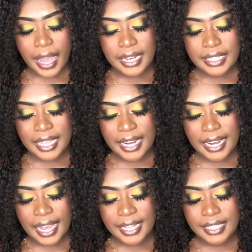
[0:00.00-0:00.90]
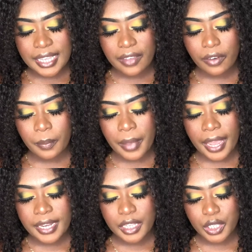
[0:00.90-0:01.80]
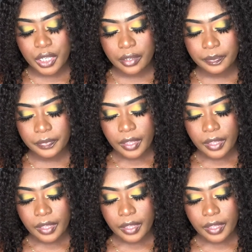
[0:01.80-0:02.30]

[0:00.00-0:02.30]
I decided I had to give up my addiction.